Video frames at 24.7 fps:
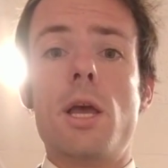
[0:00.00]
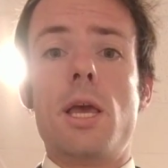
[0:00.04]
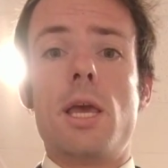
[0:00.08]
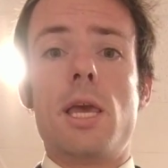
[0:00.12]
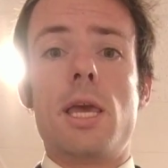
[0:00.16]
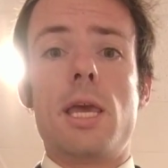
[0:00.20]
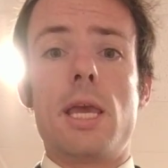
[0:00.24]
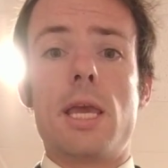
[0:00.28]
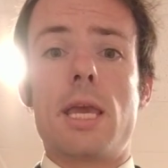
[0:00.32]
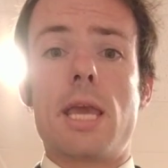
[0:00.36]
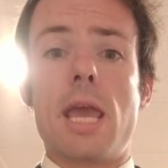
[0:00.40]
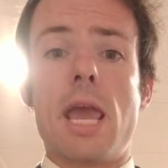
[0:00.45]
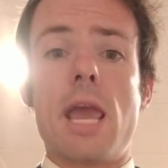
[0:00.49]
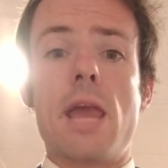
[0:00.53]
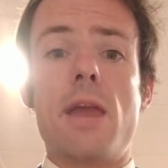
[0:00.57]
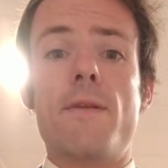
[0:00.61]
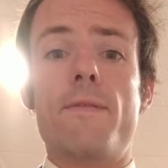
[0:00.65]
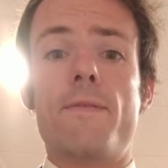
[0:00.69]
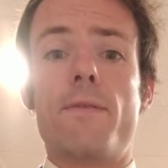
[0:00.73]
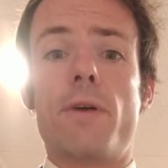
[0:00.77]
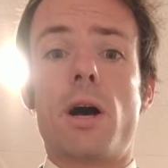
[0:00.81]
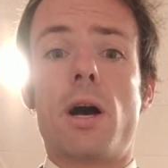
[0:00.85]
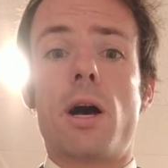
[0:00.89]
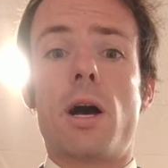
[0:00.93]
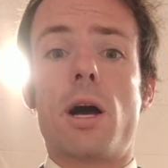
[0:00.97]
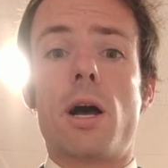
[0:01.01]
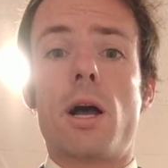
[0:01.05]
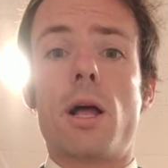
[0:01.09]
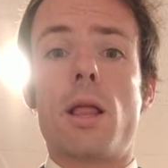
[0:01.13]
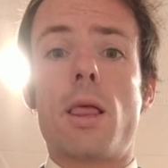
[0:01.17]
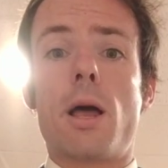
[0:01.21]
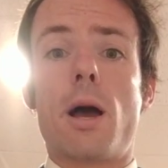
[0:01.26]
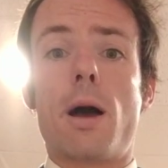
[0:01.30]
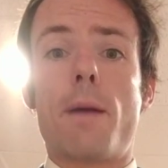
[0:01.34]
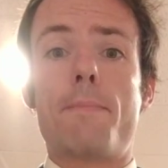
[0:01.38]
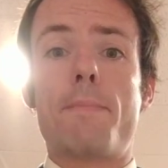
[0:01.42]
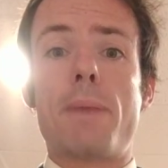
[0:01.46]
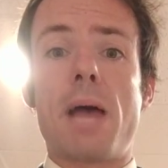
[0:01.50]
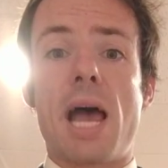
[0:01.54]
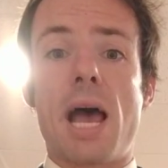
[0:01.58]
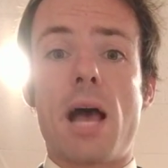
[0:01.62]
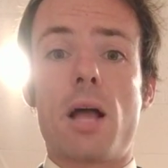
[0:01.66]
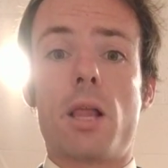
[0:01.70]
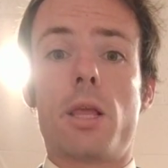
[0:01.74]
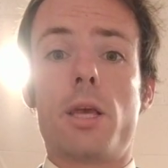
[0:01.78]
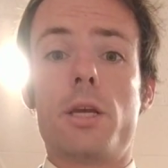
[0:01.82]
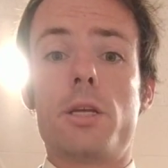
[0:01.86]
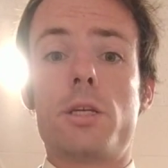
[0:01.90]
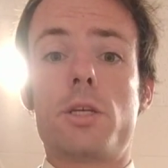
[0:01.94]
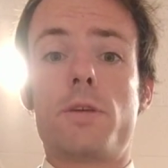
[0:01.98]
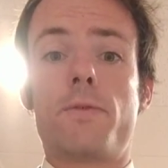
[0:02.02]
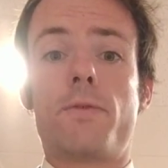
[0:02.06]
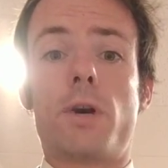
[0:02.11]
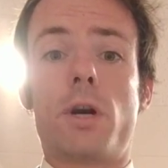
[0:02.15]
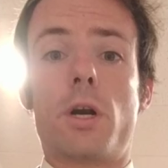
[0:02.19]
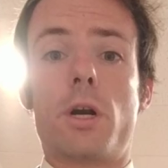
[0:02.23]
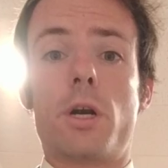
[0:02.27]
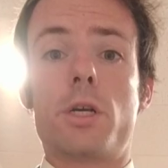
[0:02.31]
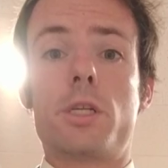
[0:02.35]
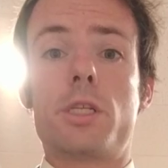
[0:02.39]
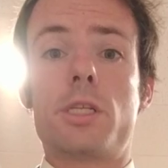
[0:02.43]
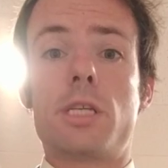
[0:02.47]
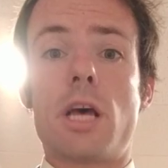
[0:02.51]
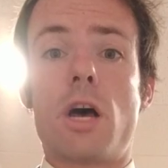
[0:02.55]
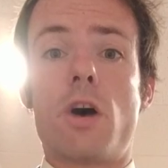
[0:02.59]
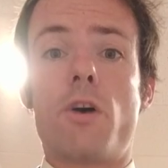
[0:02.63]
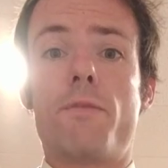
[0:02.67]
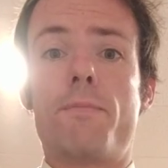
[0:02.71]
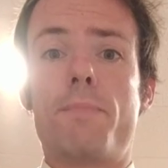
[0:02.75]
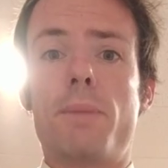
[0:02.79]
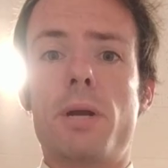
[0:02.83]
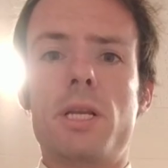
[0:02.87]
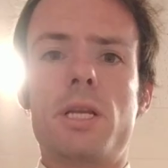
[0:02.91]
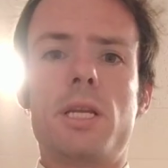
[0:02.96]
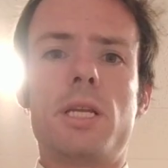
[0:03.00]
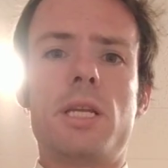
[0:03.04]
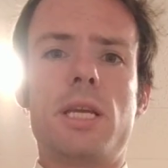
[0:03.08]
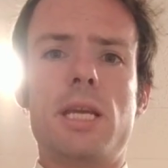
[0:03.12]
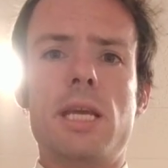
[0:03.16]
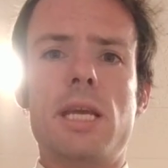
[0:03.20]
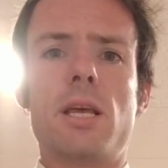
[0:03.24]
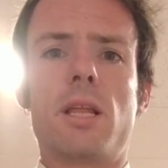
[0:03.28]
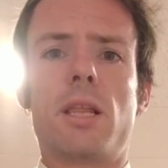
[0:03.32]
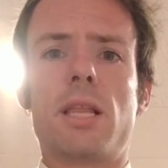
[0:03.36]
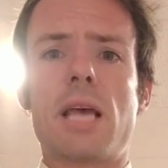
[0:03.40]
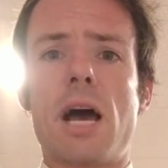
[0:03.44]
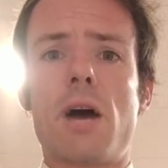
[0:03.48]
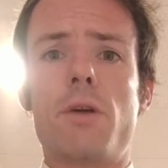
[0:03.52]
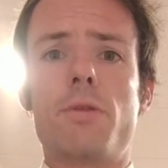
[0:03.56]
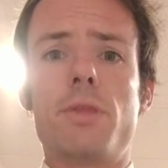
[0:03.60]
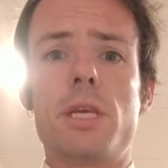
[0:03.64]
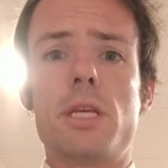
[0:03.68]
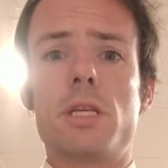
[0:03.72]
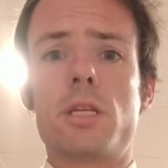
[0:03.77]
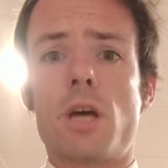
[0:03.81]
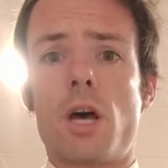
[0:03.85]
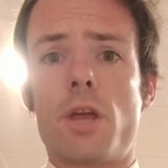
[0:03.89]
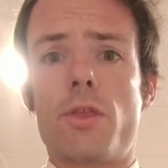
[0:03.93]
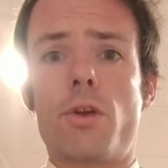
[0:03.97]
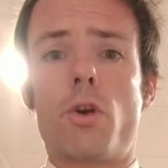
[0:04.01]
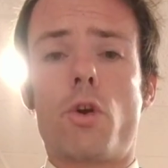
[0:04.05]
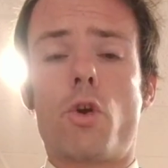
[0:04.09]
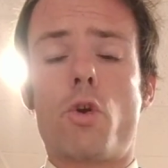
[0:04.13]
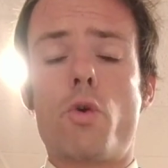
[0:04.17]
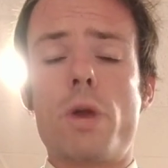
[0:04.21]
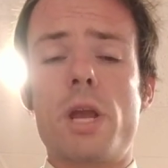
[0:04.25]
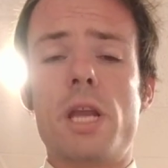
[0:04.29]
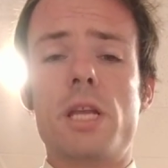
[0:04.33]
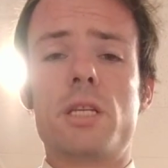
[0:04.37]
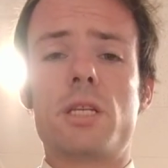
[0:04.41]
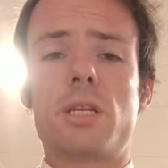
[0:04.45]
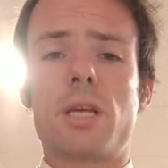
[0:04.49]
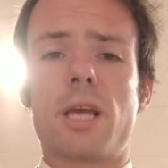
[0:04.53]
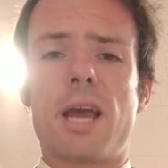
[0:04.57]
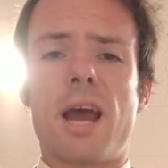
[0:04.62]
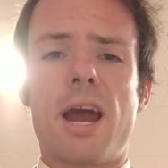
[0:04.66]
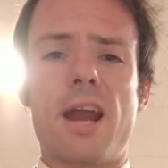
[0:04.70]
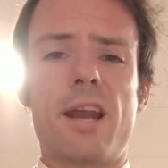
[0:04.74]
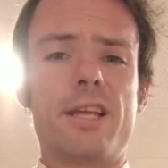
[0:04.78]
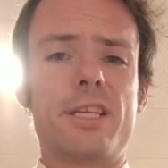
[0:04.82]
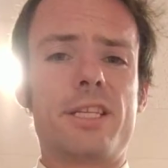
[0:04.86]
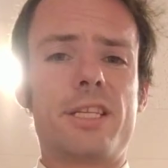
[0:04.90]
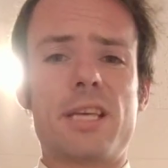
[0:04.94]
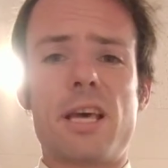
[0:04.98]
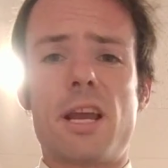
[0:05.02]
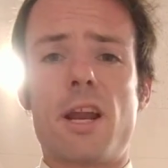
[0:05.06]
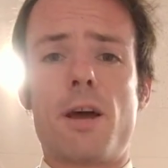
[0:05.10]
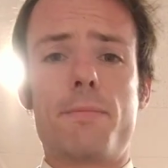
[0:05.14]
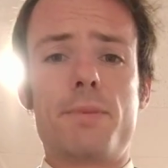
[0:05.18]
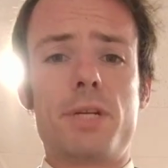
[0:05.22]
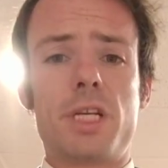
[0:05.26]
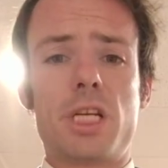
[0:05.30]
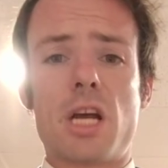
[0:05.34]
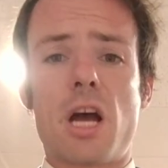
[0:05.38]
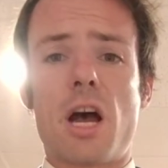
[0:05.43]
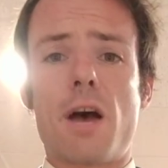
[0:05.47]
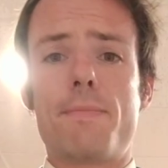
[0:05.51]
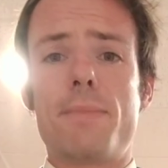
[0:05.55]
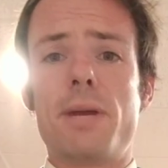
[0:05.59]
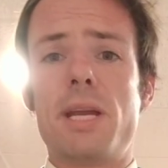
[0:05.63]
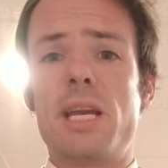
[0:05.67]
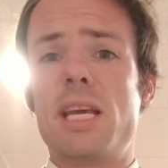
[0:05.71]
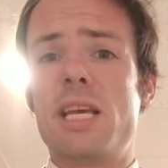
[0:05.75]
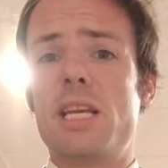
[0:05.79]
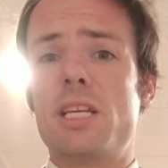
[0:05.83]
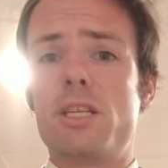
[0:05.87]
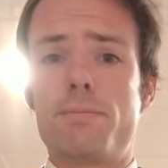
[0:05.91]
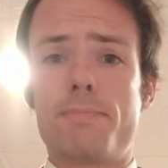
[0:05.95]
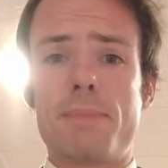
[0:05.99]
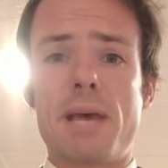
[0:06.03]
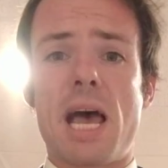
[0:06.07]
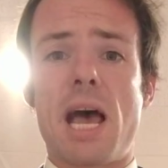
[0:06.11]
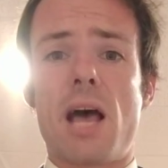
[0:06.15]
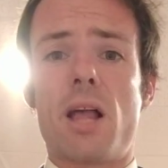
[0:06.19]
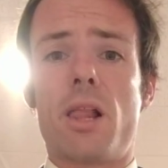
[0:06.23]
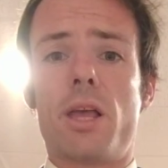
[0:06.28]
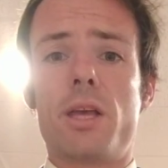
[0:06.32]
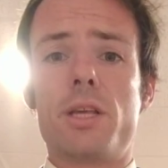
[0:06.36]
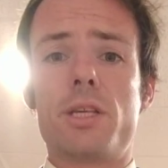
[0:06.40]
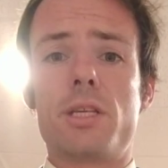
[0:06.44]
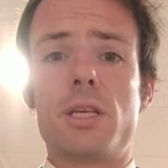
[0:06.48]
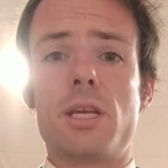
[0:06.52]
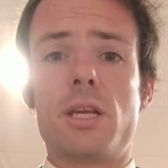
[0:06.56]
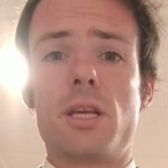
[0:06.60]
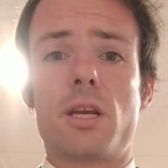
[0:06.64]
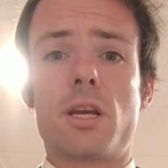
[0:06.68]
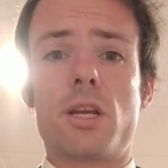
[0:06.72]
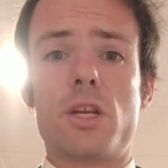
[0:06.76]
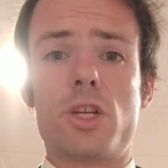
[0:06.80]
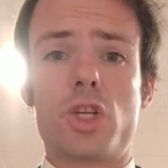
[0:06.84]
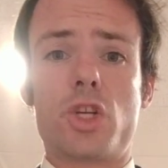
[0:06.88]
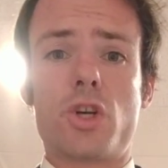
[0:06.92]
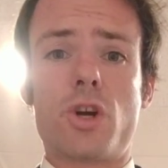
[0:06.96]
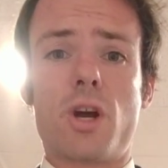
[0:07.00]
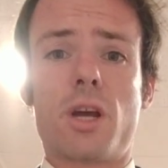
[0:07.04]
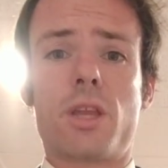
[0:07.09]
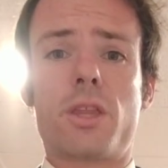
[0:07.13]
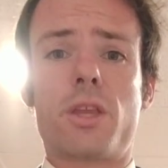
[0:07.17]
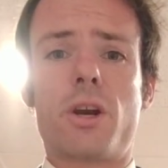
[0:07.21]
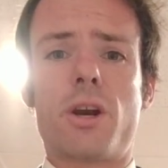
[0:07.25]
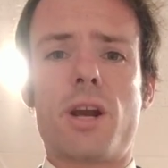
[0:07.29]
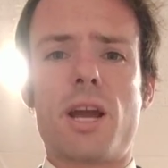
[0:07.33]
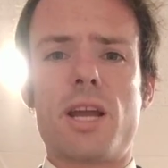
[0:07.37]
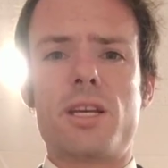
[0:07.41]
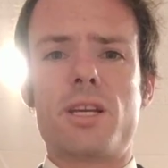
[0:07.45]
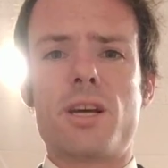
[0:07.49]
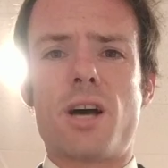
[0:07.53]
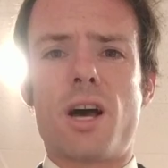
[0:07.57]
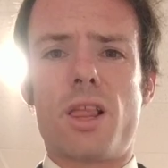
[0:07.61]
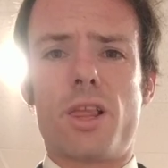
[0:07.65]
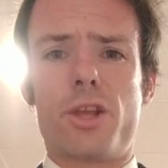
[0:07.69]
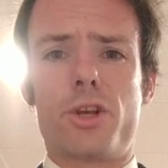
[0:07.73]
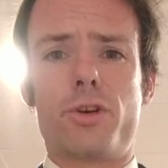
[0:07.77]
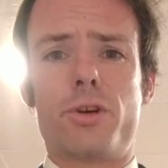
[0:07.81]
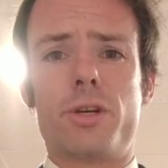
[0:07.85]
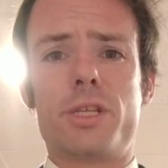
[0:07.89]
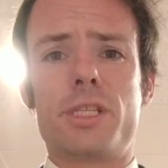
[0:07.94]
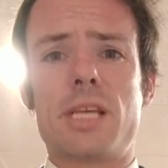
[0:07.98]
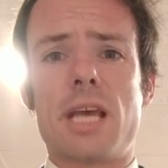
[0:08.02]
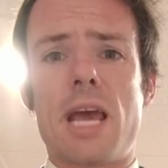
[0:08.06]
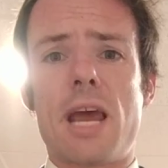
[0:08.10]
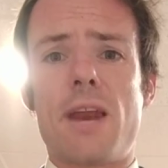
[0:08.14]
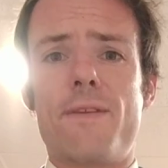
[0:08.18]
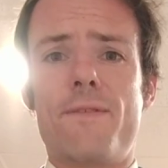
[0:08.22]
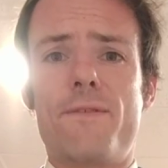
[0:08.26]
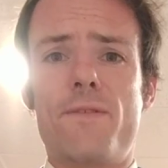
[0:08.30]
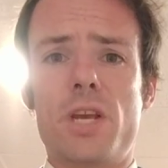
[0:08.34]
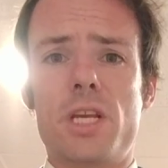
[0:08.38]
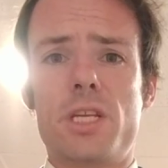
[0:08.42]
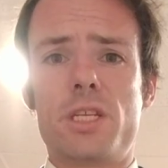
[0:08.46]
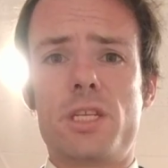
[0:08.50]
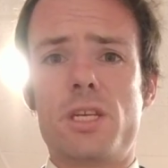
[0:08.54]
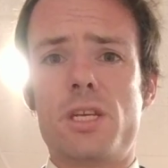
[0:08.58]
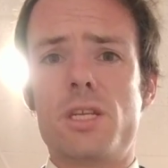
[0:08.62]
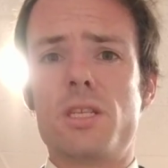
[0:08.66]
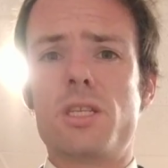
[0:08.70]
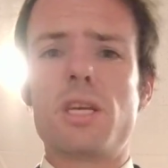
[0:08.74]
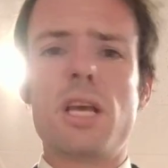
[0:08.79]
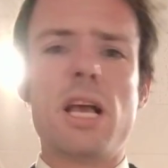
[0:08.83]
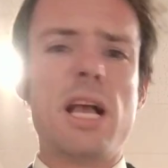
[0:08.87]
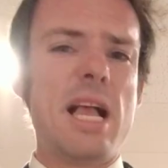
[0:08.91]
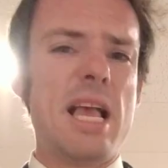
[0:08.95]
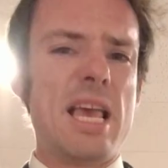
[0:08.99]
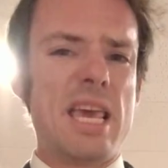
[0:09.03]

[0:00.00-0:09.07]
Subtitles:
he gave a palace for herself, but he allowed these other queens to kind of set up shop in his palace and construct their idolatrous edifices.